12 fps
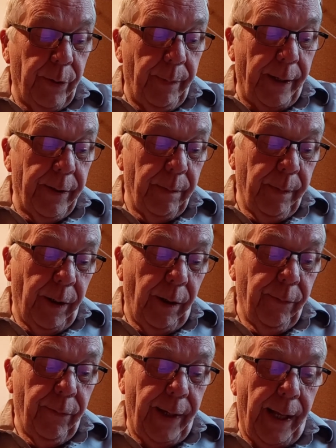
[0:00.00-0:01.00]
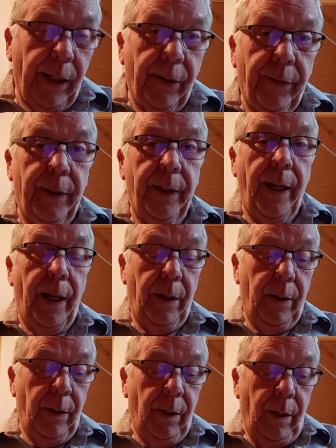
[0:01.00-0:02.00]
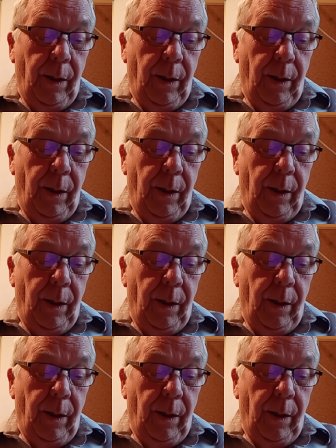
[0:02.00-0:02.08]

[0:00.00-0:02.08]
better part of valour in the end,